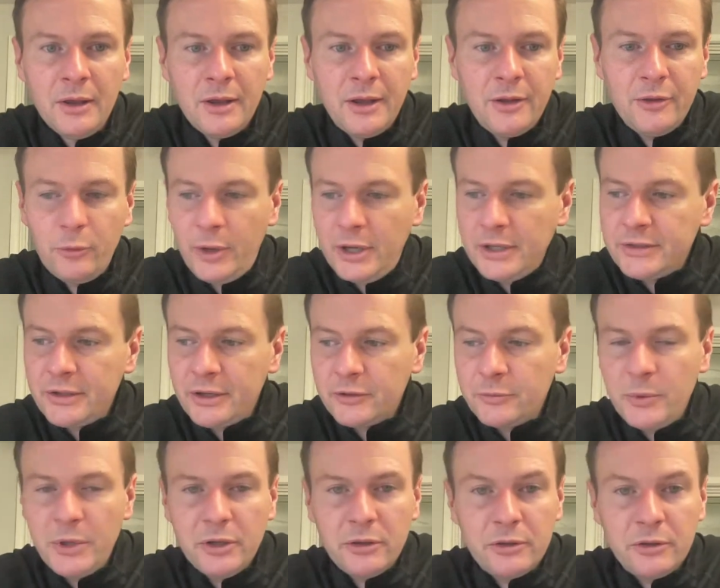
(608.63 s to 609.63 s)
And the White Sox
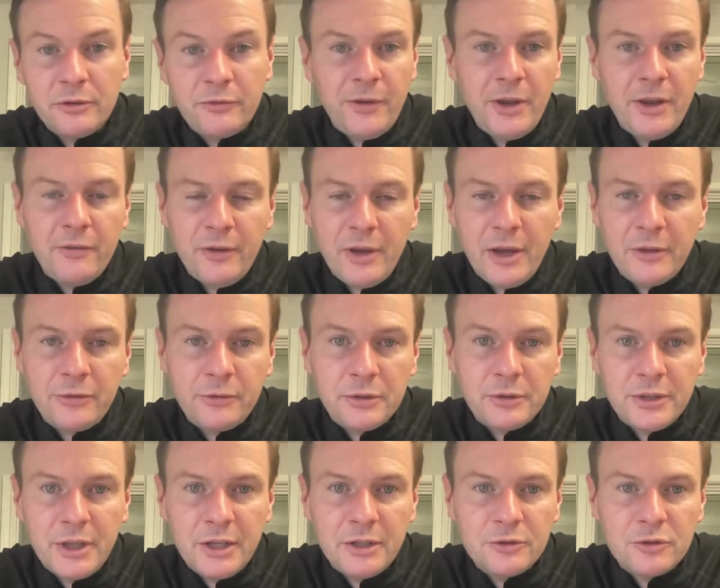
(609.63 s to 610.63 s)
made a good faith
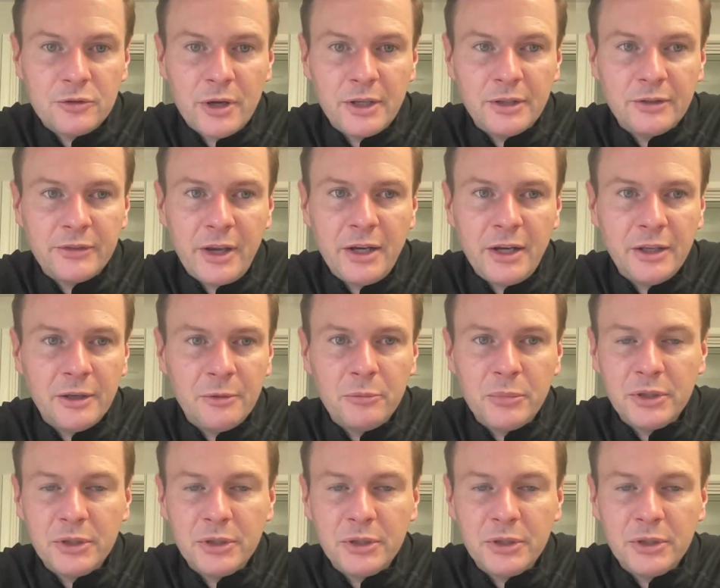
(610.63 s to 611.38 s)
effort then in trying signing him,